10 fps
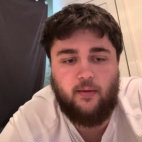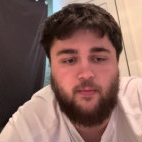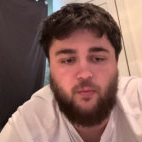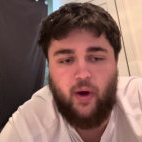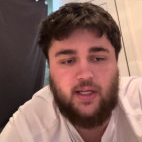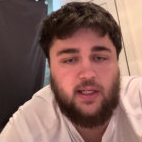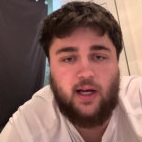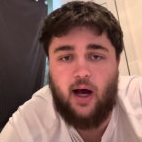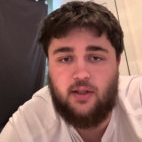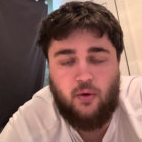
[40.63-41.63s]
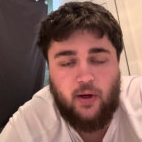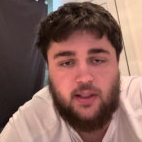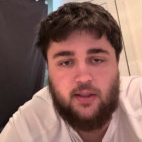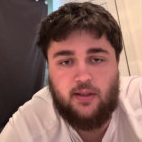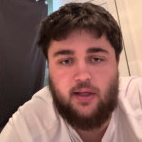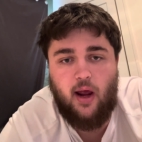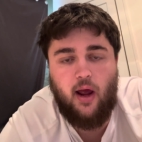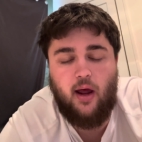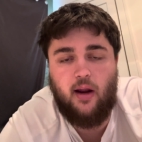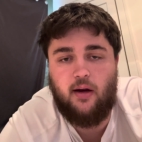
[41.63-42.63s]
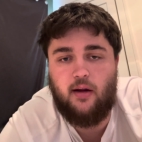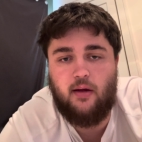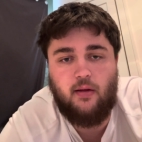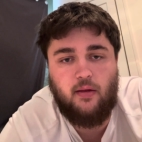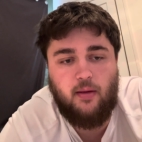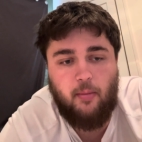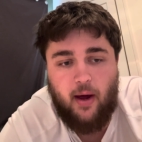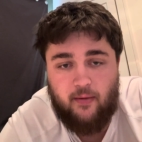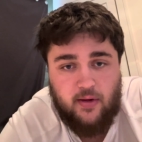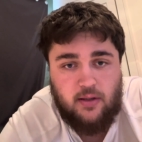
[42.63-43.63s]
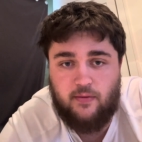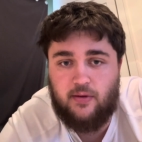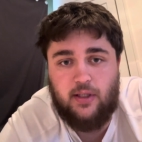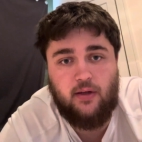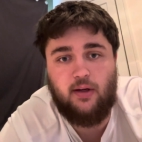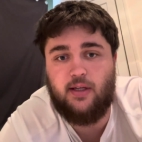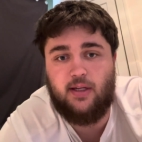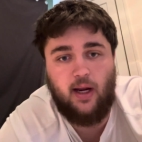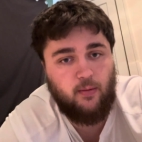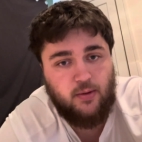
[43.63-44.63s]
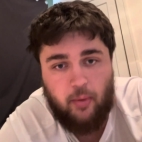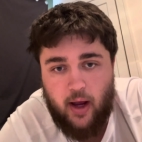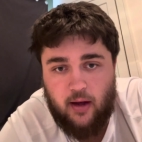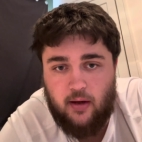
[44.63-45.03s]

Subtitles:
weighs the consequences and the benefits of stealing his neighbor's bike.